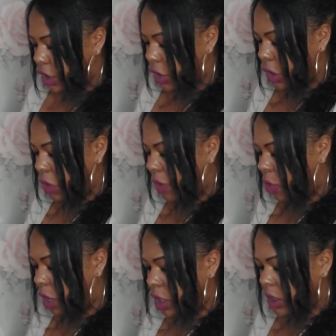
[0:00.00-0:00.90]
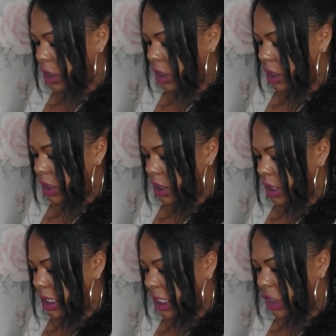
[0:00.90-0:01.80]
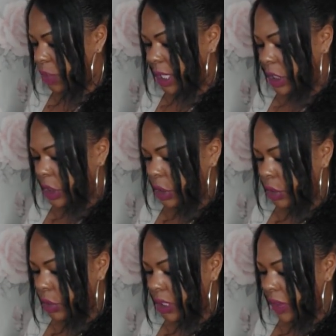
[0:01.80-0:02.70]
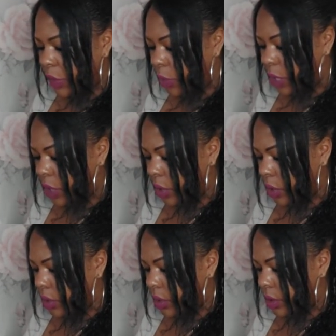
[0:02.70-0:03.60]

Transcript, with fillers: Two of Wands, Six of Pentacles, and the Wheel.